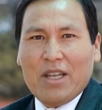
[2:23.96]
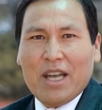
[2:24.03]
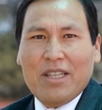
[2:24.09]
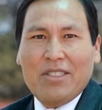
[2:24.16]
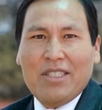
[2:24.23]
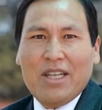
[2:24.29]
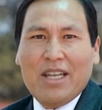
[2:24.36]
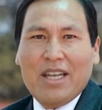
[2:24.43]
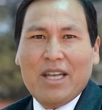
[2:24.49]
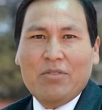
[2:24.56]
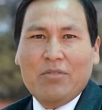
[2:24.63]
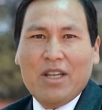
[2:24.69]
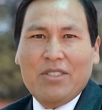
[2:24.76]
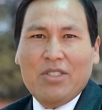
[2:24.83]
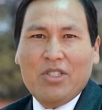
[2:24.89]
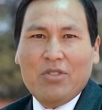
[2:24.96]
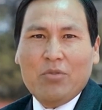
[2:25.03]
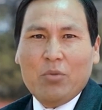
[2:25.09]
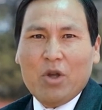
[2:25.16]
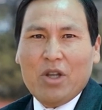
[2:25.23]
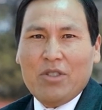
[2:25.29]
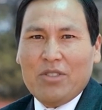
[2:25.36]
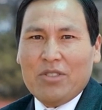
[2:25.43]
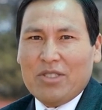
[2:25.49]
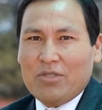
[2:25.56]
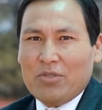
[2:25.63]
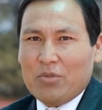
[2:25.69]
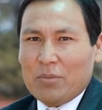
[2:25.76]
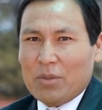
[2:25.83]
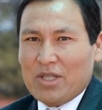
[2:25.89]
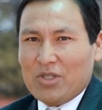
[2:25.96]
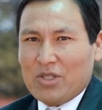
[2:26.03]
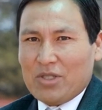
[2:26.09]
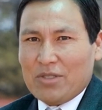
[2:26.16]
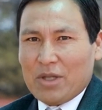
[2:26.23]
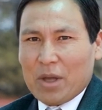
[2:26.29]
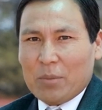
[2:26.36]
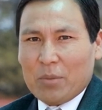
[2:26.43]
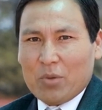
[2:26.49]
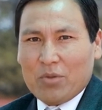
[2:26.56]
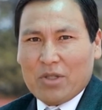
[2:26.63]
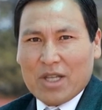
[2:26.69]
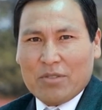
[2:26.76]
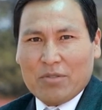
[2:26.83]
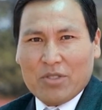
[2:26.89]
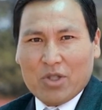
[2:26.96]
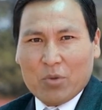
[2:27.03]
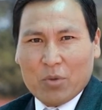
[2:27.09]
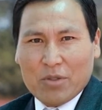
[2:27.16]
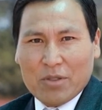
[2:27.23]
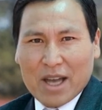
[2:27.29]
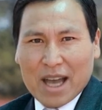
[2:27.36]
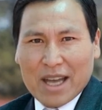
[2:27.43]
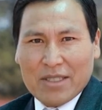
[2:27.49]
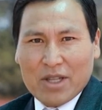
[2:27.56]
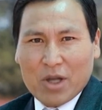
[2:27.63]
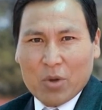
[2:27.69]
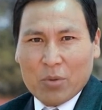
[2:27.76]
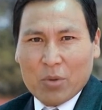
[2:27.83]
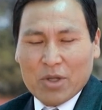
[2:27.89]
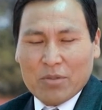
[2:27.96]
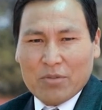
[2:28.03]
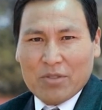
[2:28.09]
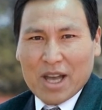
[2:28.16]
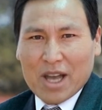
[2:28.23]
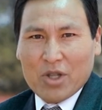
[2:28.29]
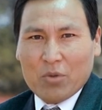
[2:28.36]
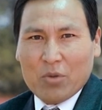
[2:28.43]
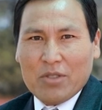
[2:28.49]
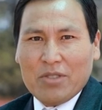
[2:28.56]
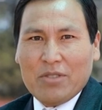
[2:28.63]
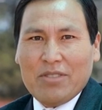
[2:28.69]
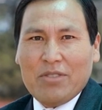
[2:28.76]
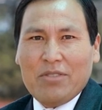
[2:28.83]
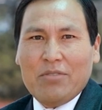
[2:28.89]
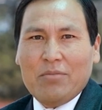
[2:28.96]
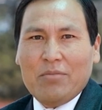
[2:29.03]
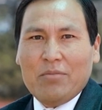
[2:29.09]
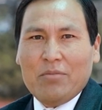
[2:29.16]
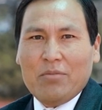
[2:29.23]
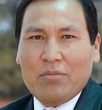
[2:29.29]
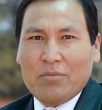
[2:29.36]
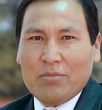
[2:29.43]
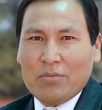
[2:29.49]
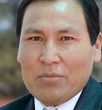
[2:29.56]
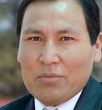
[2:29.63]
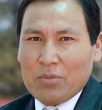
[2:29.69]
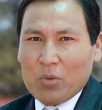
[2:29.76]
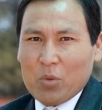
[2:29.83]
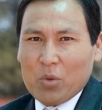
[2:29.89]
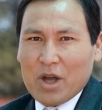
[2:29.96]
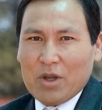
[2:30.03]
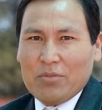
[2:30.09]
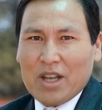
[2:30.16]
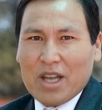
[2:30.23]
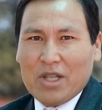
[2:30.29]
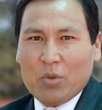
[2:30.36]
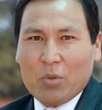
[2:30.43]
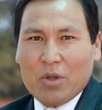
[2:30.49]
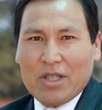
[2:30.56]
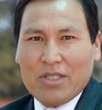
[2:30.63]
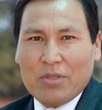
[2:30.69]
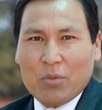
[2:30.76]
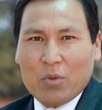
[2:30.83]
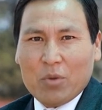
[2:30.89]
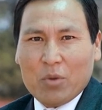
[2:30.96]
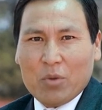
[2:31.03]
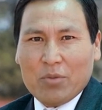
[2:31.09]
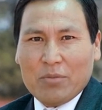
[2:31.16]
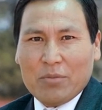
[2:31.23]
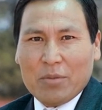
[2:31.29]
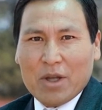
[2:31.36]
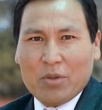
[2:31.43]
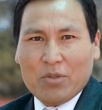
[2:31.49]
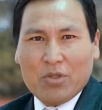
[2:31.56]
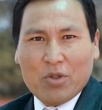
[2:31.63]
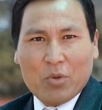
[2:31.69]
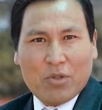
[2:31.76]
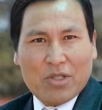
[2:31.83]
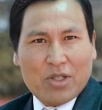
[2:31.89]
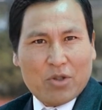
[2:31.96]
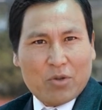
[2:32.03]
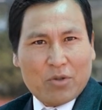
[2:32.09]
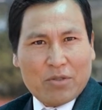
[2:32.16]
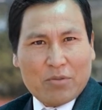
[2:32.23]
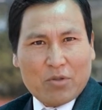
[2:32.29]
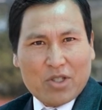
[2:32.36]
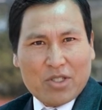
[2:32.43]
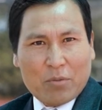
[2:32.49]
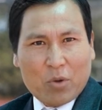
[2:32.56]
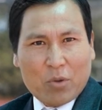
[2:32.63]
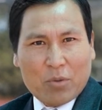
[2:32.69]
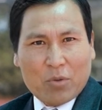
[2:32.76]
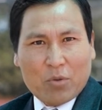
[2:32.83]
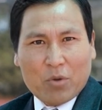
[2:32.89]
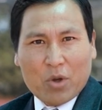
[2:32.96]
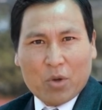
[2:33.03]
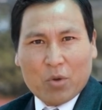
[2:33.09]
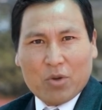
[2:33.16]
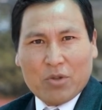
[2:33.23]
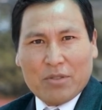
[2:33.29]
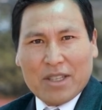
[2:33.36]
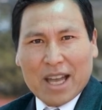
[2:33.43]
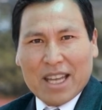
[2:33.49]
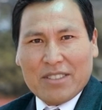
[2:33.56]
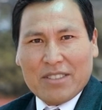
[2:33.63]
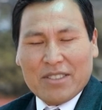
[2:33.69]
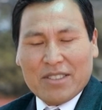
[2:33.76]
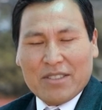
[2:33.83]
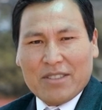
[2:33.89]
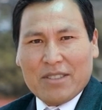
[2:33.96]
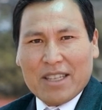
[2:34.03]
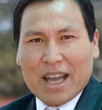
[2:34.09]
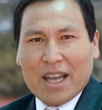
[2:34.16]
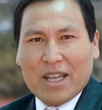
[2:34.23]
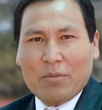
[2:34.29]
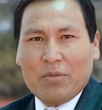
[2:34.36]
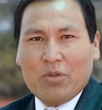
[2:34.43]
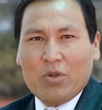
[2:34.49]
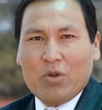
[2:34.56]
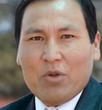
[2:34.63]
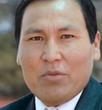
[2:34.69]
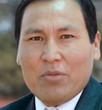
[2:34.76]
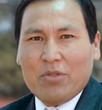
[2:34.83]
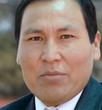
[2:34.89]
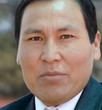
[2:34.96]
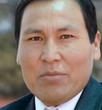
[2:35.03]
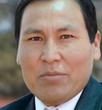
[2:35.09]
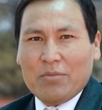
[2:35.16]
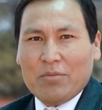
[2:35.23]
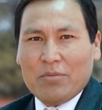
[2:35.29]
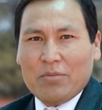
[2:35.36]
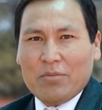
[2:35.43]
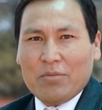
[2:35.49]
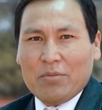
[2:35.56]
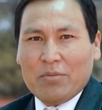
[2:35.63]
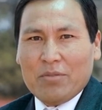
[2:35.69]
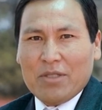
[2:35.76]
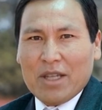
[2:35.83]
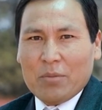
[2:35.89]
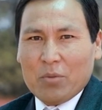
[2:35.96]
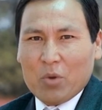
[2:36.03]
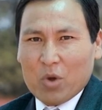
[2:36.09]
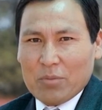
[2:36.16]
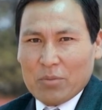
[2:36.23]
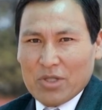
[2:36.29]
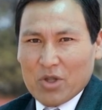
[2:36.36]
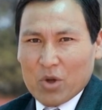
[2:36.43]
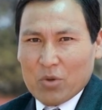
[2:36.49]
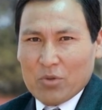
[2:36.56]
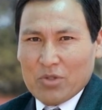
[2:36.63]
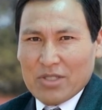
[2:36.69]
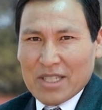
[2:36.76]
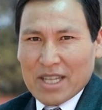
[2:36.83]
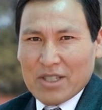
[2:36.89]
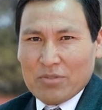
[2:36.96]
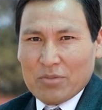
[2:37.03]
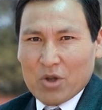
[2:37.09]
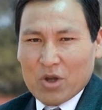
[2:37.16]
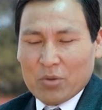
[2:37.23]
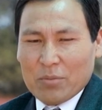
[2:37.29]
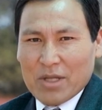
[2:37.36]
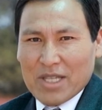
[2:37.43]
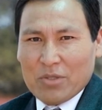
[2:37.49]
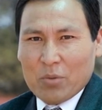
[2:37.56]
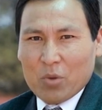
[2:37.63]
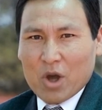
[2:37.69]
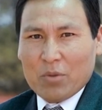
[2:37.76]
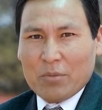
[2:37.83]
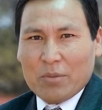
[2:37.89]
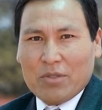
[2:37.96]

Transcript: and taking advantage of previous information, both individual and global, of the increases. We evaluated the proposed model using two diverse public real-world data sets and observed improvements over state-of-the-art benchmark